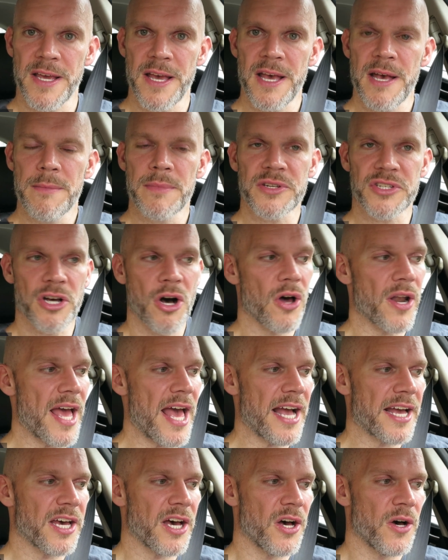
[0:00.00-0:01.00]
But it's called
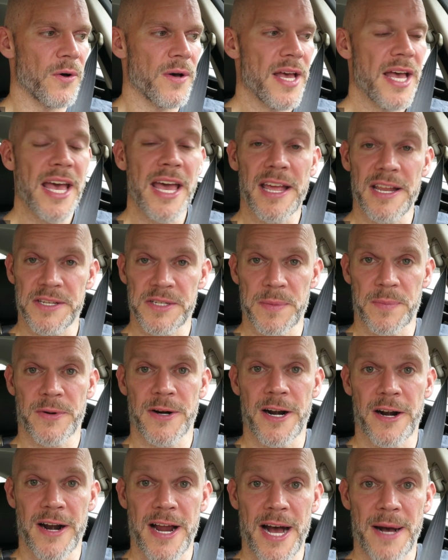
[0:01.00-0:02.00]
Echo, and it's a
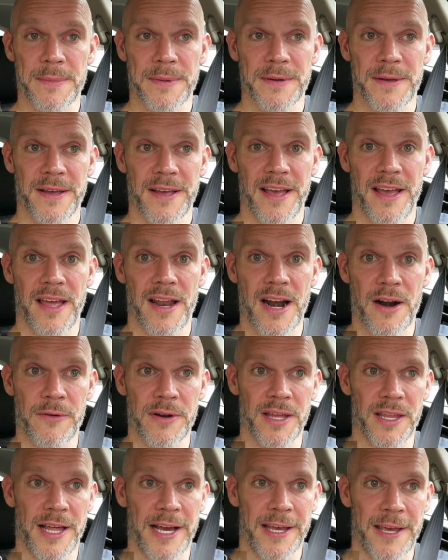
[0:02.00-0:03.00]
prayer app, and I
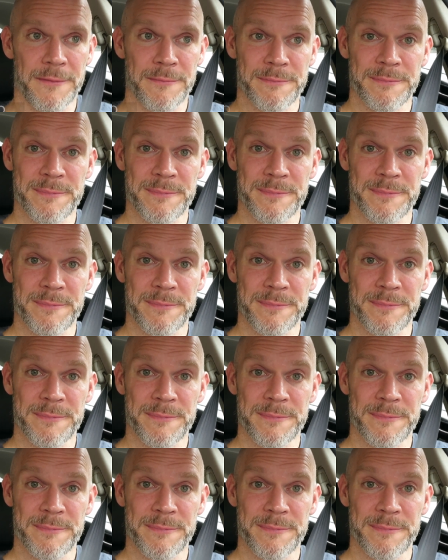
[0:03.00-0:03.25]
really like it.